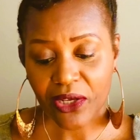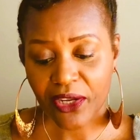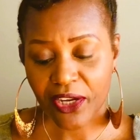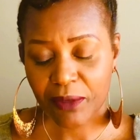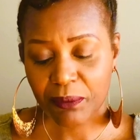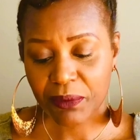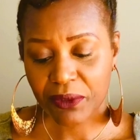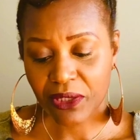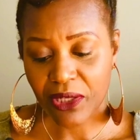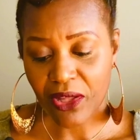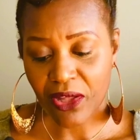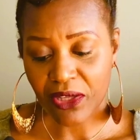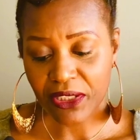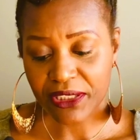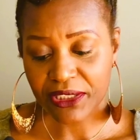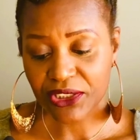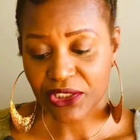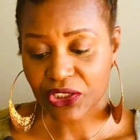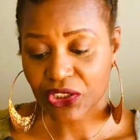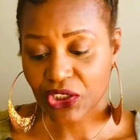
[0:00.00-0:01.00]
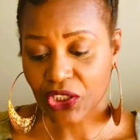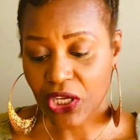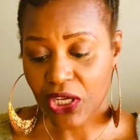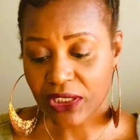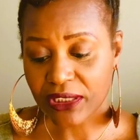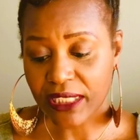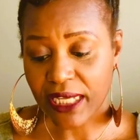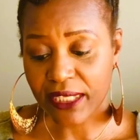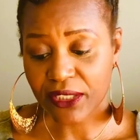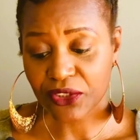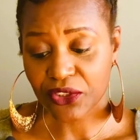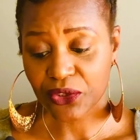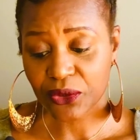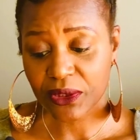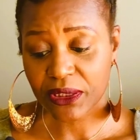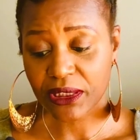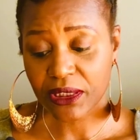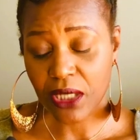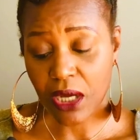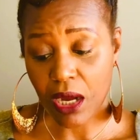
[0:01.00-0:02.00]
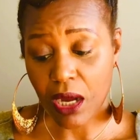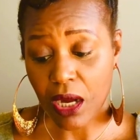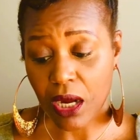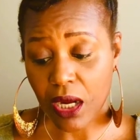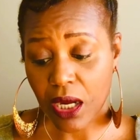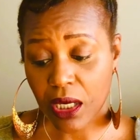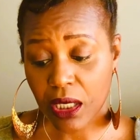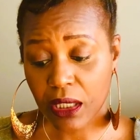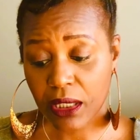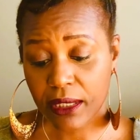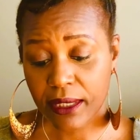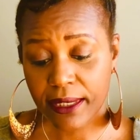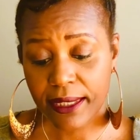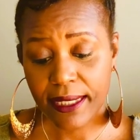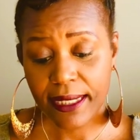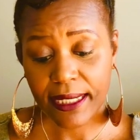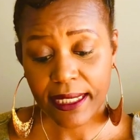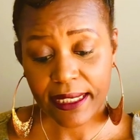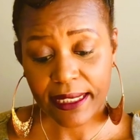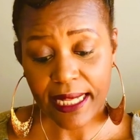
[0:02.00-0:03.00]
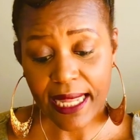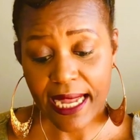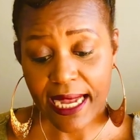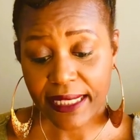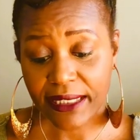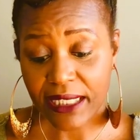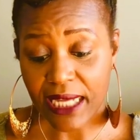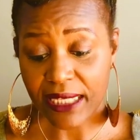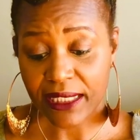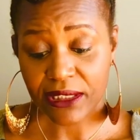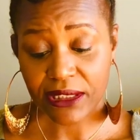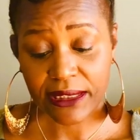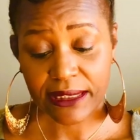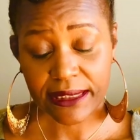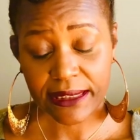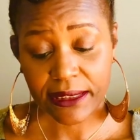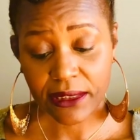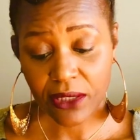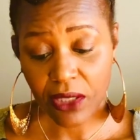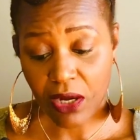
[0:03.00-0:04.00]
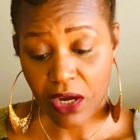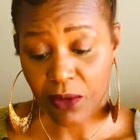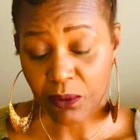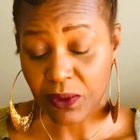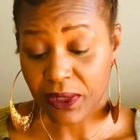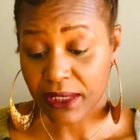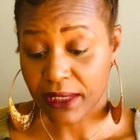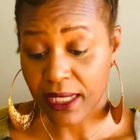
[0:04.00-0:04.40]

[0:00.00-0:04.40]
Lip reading: got our belongings, and Charles got into his car. Clyde got into his town